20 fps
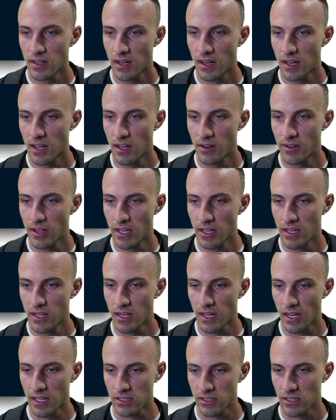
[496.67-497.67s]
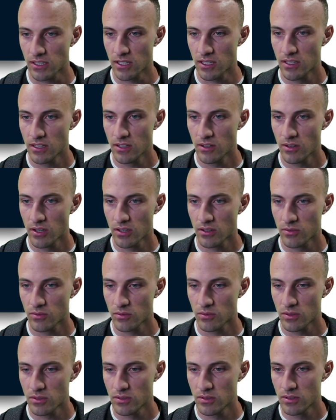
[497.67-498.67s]
Um, and actually, you know what?
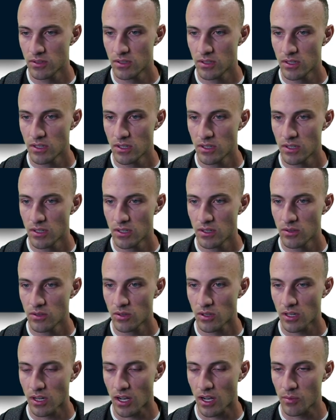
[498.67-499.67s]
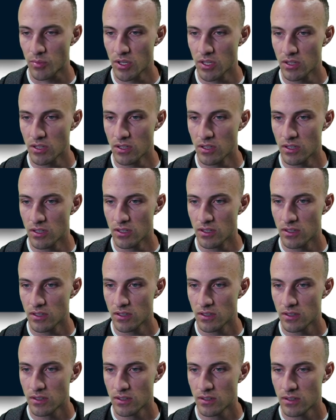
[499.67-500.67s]
We'll copy
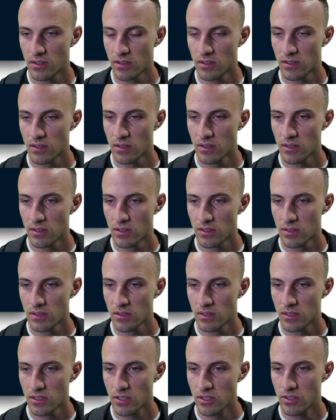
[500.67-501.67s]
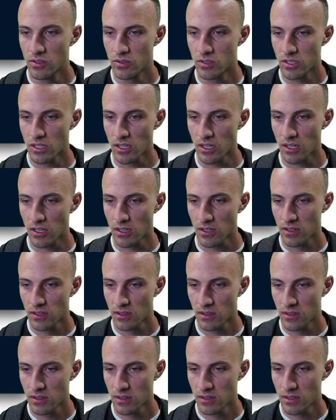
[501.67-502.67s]
user,
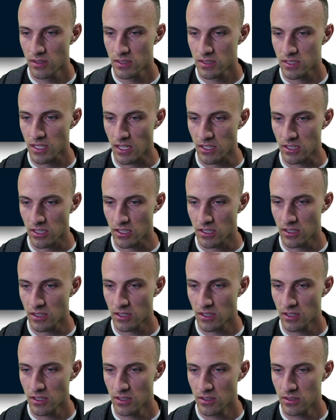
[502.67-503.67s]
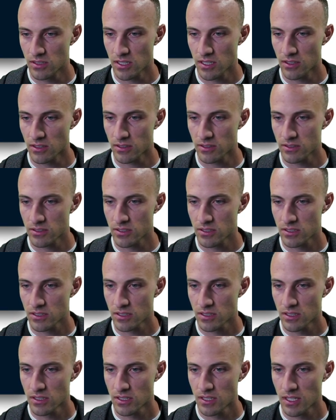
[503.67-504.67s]
session, utils,
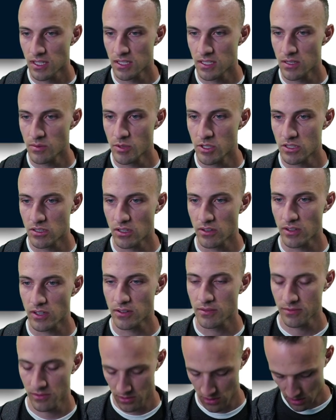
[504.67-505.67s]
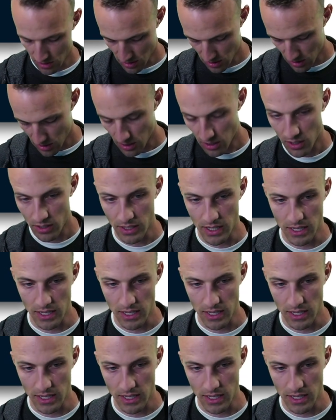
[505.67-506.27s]
and DB server, all